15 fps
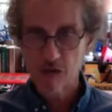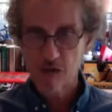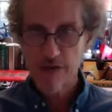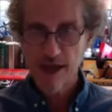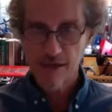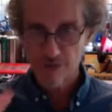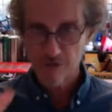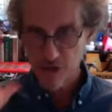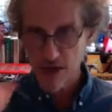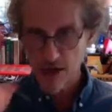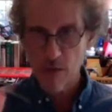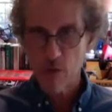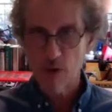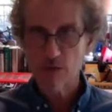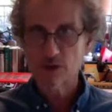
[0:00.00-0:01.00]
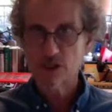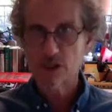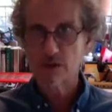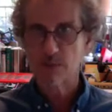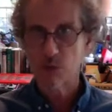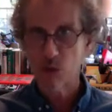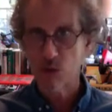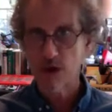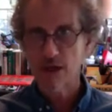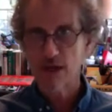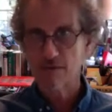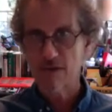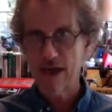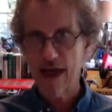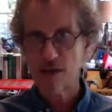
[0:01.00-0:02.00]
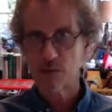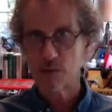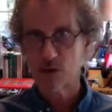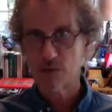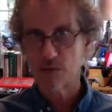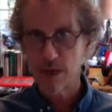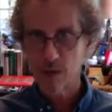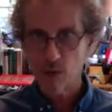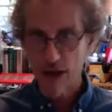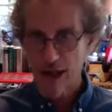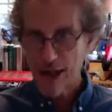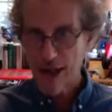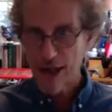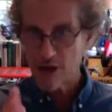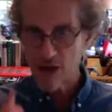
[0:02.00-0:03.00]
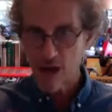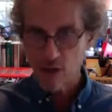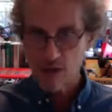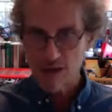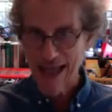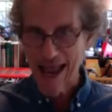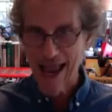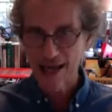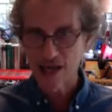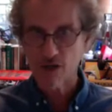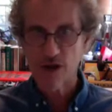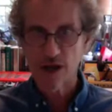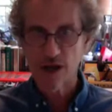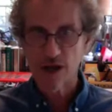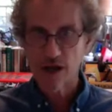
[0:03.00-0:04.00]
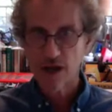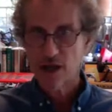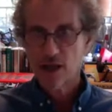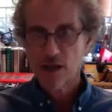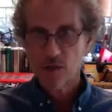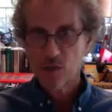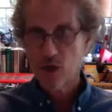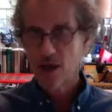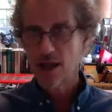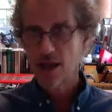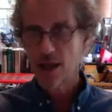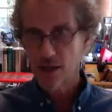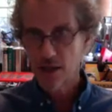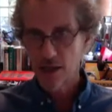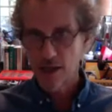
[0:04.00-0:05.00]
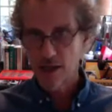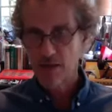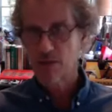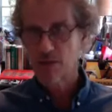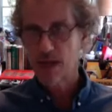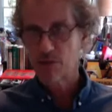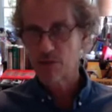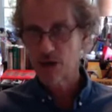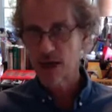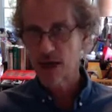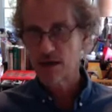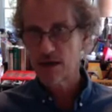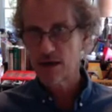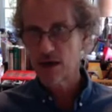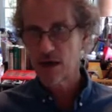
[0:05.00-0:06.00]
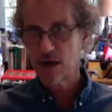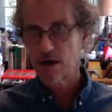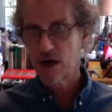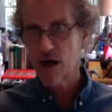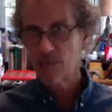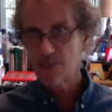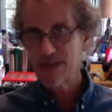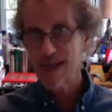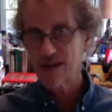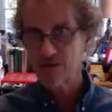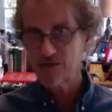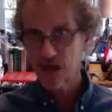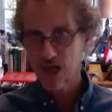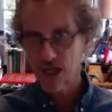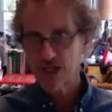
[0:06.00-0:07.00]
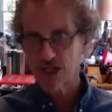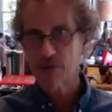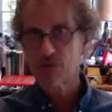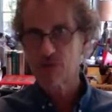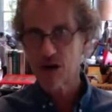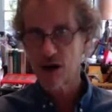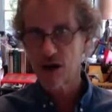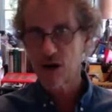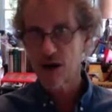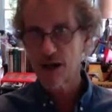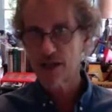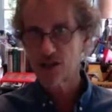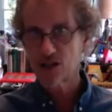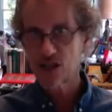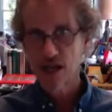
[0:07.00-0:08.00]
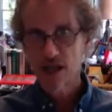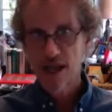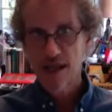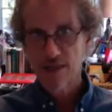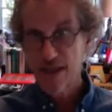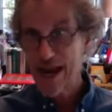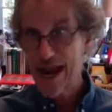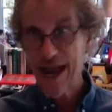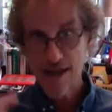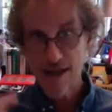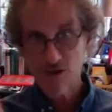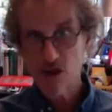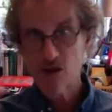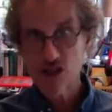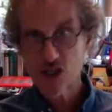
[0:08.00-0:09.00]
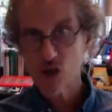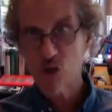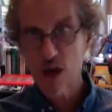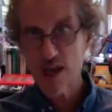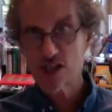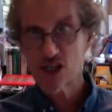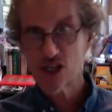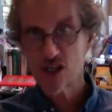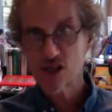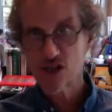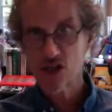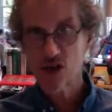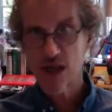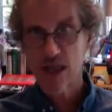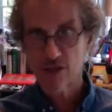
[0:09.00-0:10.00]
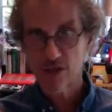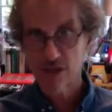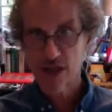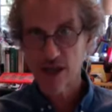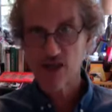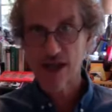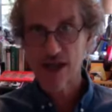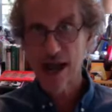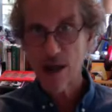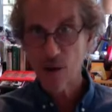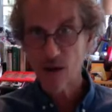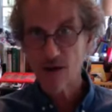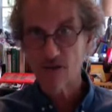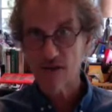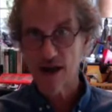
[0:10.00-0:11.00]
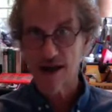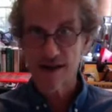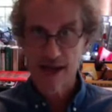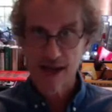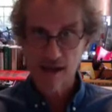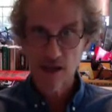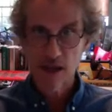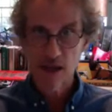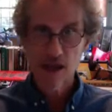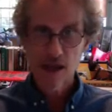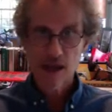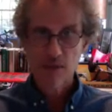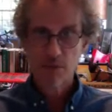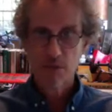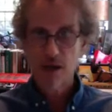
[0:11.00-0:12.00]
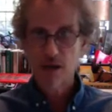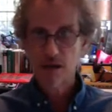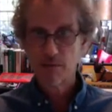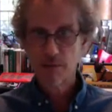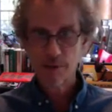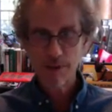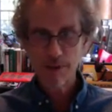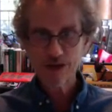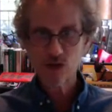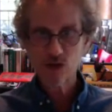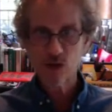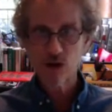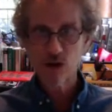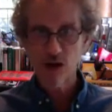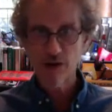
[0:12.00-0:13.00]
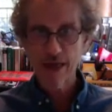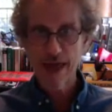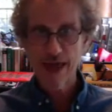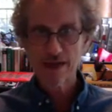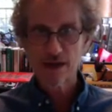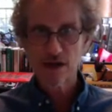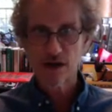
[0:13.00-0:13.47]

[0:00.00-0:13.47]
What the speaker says: that, figure out what was important and valuable to me, what I thought was accurate, and bring it, update it for a contemporary audience. And then I have all these questions and things that I want to find out. But by doing all that,